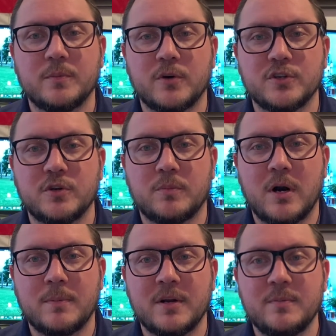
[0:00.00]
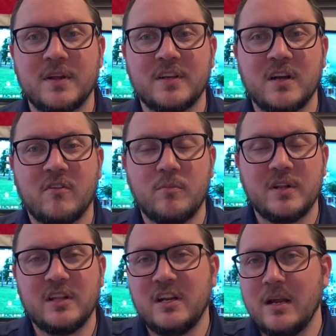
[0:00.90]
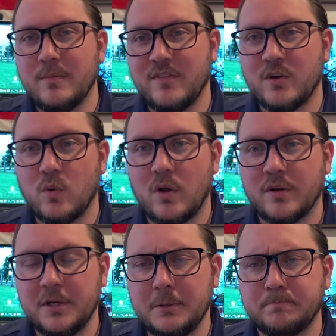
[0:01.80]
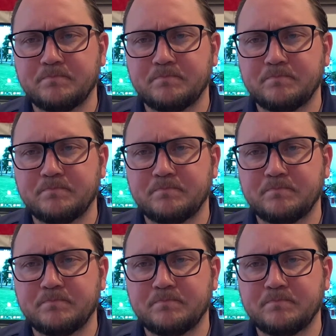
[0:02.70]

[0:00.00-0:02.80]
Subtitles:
personal property by the government in the name of equality.